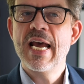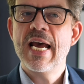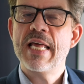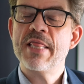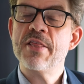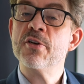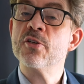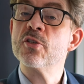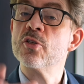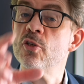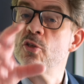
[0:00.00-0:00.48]
and
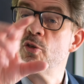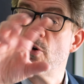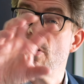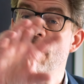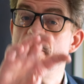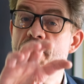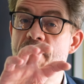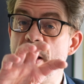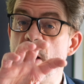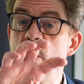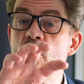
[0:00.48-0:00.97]
there's a sort
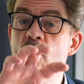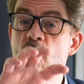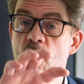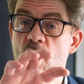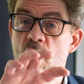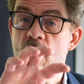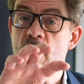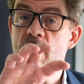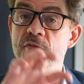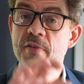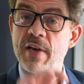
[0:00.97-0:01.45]
of bell
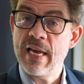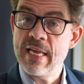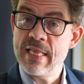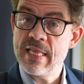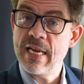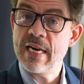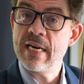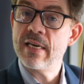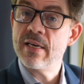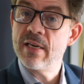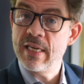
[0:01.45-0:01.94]
curve, and
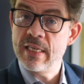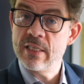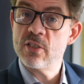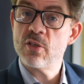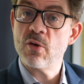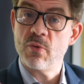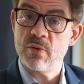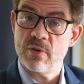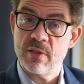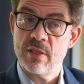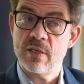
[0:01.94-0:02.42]
then
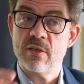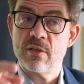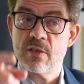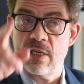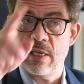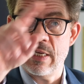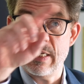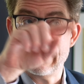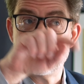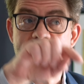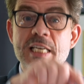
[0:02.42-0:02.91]

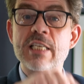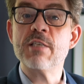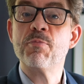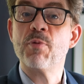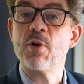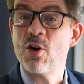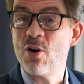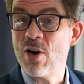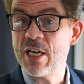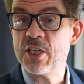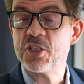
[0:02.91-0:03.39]
it's his
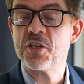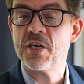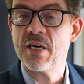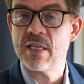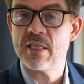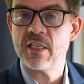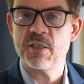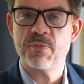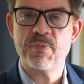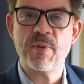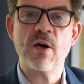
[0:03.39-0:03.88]
progression
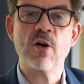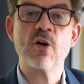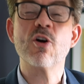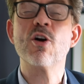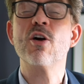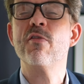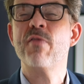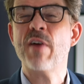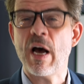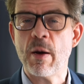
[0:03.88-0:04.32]
on this bell curve.